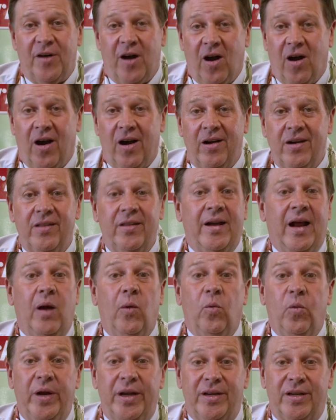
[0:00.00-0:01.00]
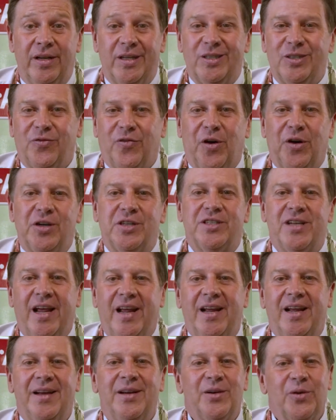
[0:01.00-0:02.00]
art that I witnessed
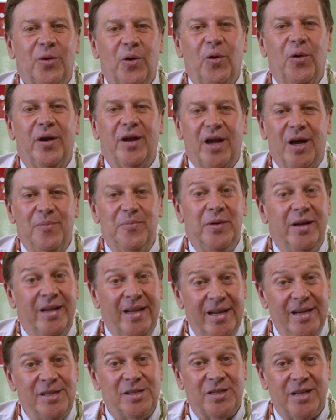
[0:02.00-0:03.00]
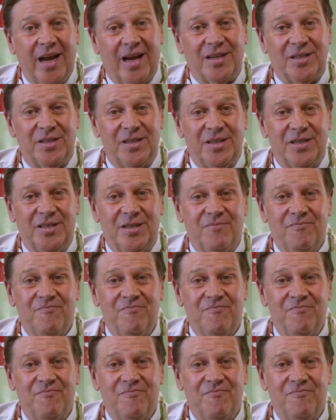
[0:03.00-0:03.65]
firsthand growing up in East Texas.